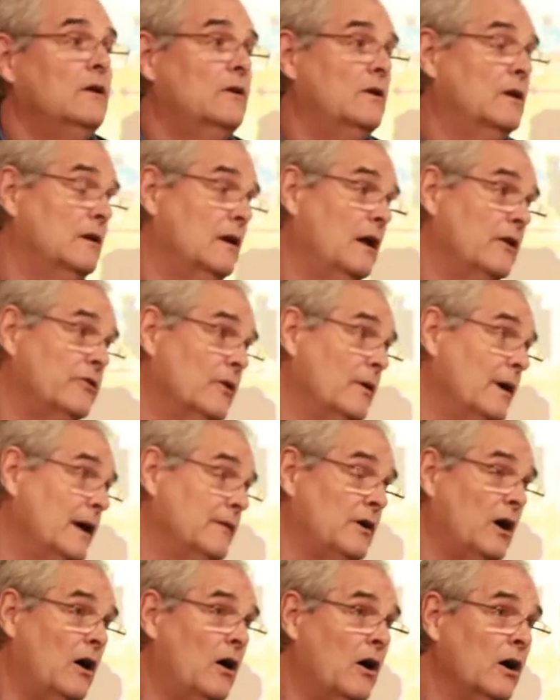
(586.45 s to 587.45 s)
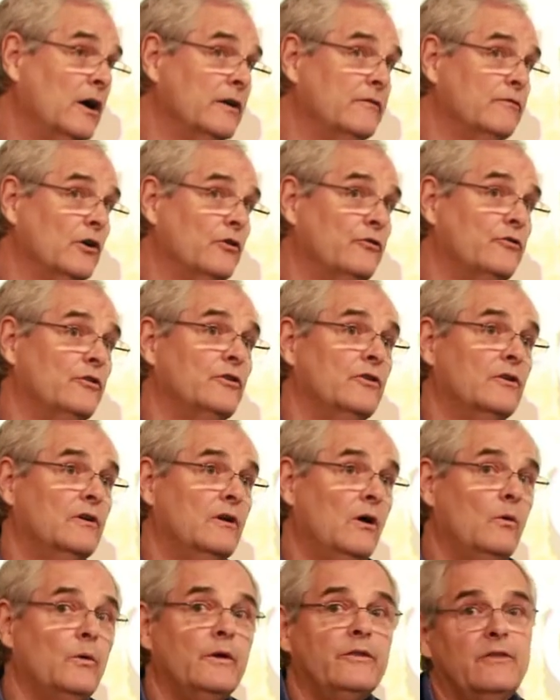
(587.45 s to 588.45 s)
You can also have a hard version to
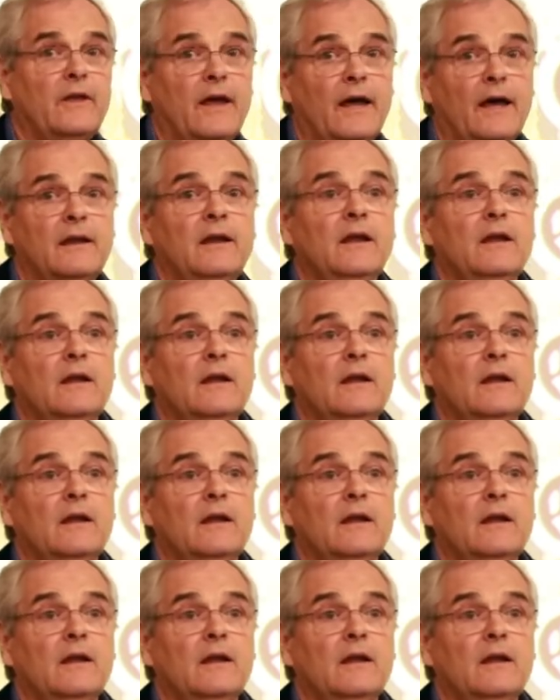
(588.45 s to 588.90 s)
go with that.